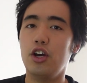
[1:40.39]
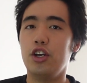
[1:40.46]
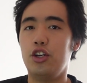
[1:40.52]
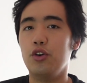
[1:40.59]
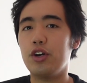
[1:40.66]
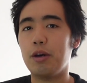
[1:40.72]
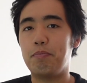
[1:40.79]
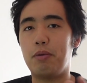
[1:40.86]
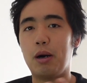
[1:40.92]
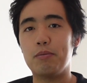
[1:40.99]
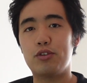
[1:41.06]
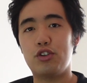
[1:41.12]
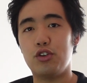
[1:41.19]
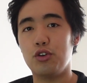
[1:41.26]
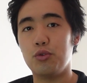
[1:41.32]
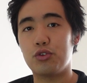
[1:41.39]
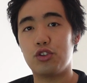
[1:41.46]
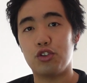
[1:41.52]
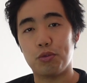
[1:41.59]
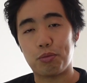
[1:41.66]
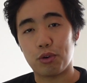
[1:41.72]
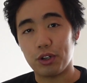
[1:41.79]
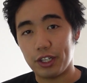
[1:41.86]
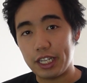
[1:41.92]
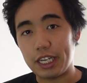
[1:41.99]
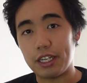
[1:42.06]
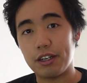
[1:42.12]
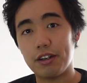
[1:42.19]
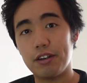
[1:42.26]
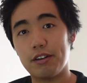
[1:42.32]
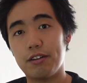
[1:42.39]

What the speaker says: you'll get bumped to Super Elite.